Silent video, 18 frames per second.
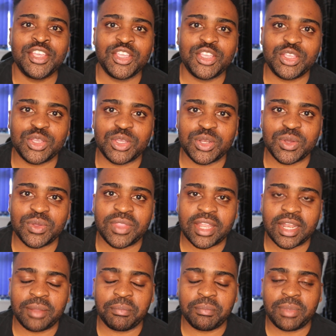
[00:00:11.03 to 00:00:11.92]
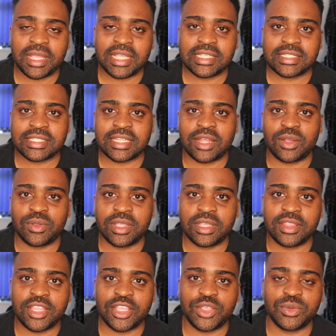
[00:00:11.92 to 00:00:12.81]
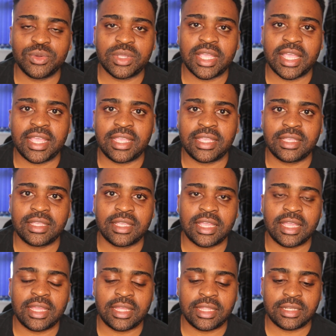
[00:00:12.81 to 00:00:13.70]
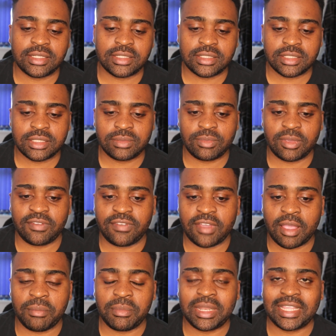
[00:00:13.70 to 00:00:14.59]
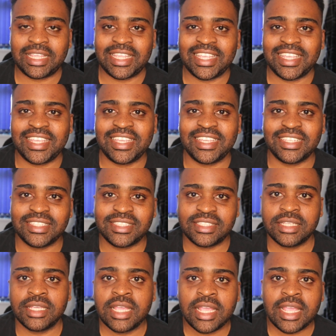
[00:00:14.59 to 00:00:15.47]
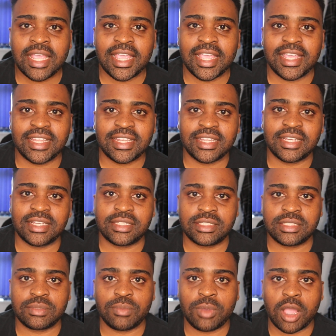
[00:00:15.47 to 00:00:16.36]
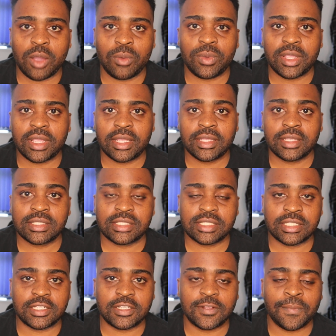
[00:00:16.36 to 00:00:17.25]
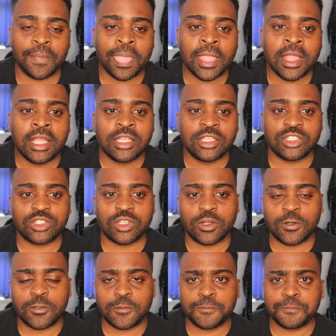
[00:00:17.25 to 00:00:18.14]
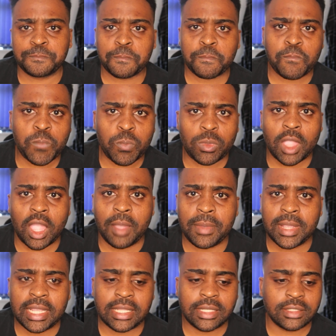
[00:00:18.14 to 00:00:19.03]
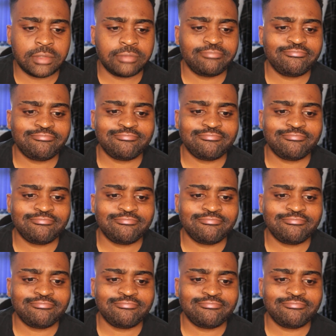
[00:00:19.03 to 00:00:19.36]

you know that I'm based now in the UK and my family is in Zimbabwe still. So, I mean,